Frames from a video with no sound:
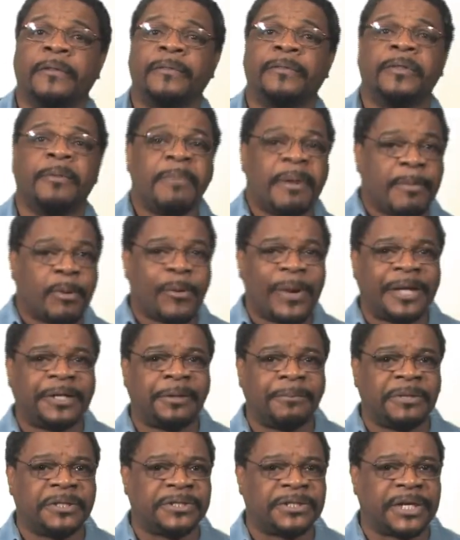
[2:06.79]
The
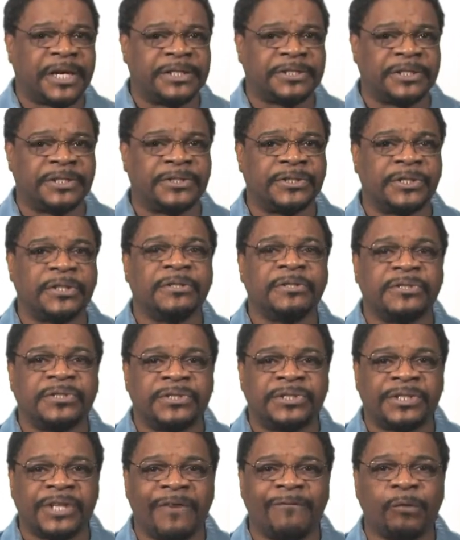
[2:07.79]
memorandum discusses
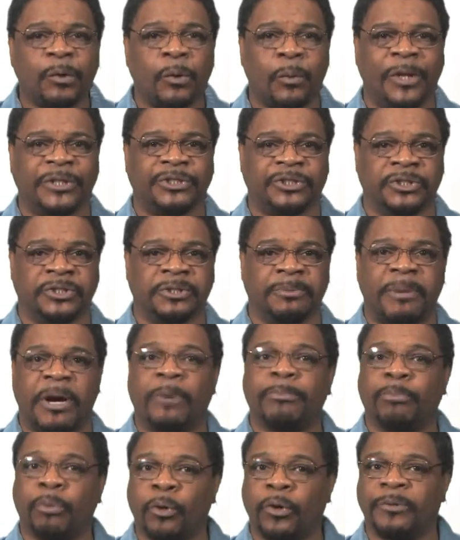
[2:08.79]
several questions
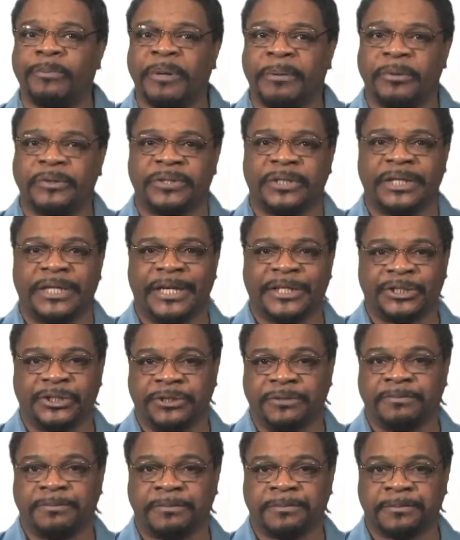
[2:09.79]
about board member selection.
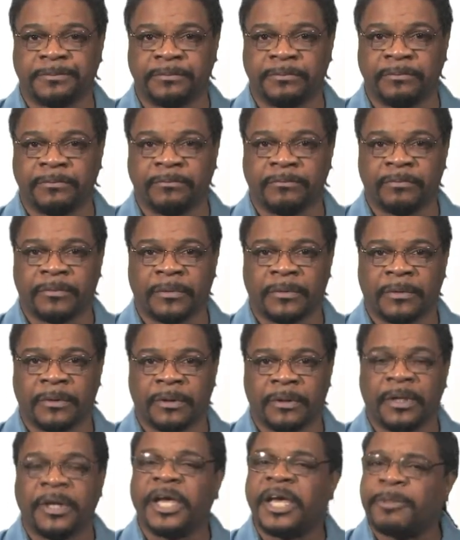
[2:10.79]

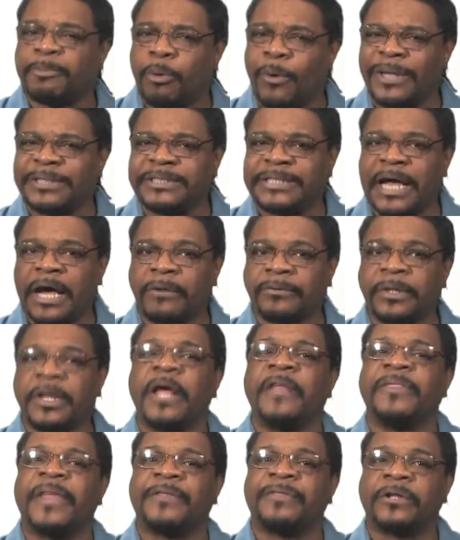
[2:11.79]
It points out
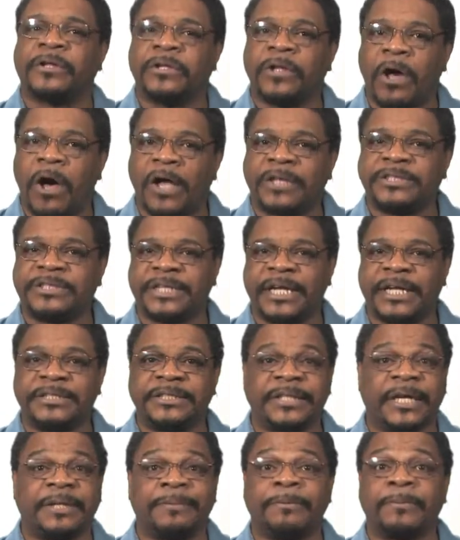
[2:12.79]
that the law states
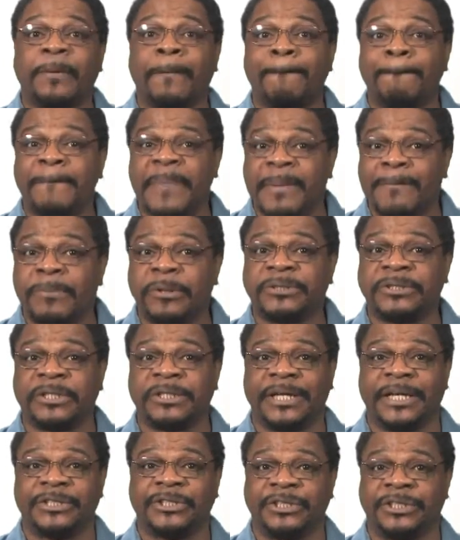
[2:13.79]
that member
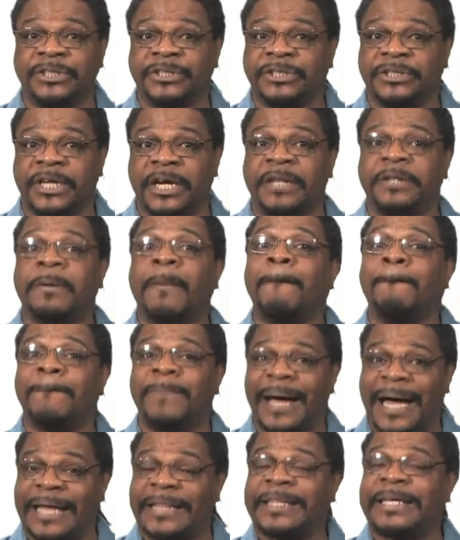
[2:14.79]
selection is done
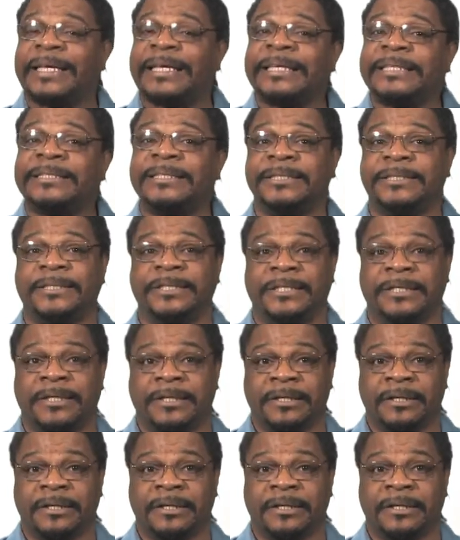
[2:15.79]
by the entity.